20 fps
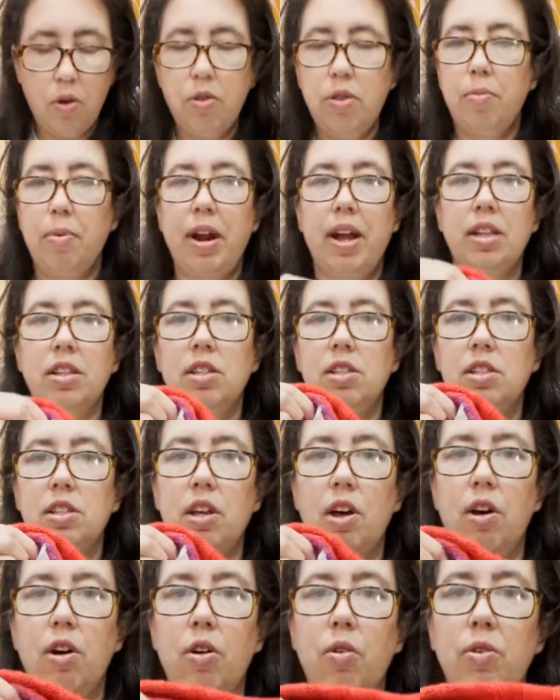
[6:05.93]
the brand
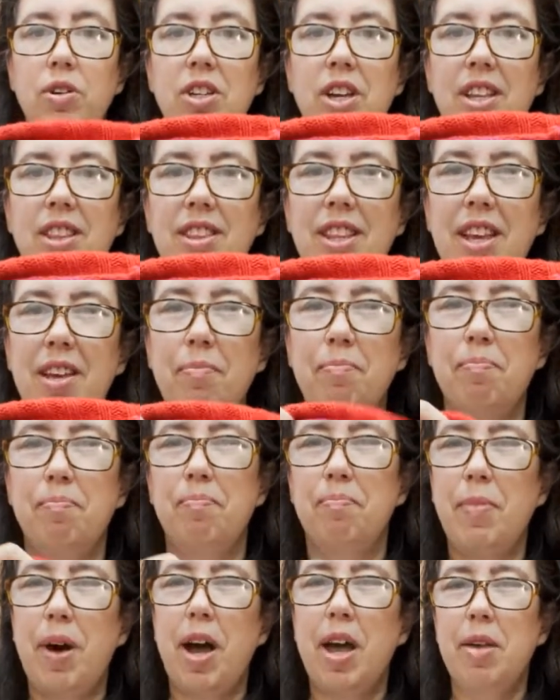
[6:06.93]
So, which I think
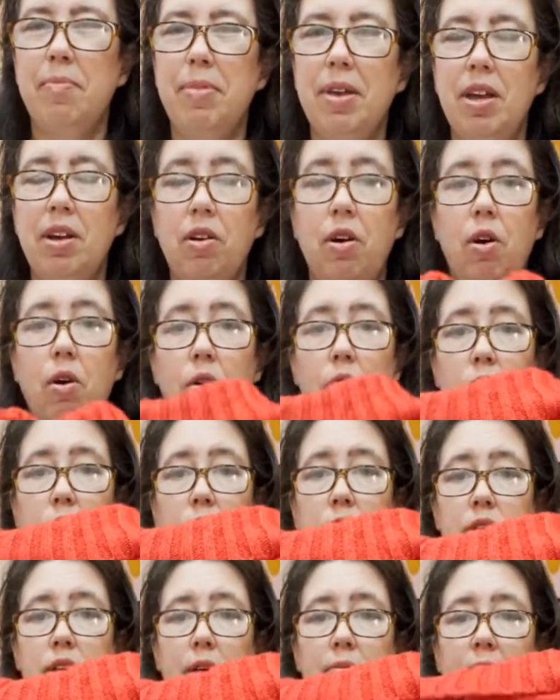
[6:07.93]
might be
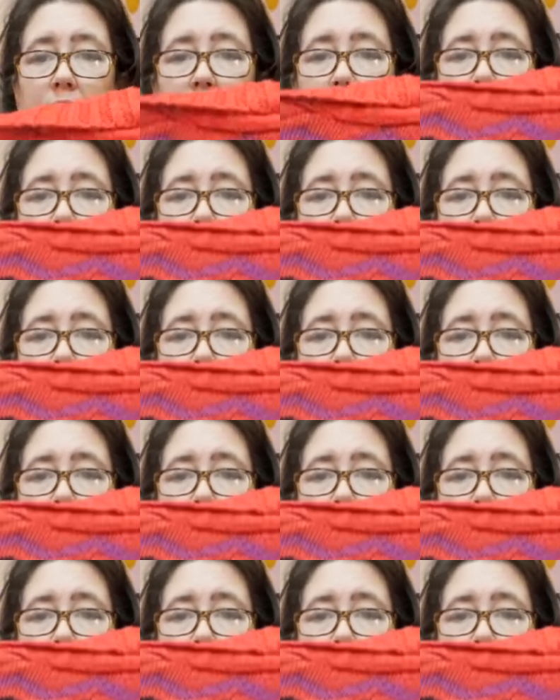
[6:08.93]
Kohl's. I'm not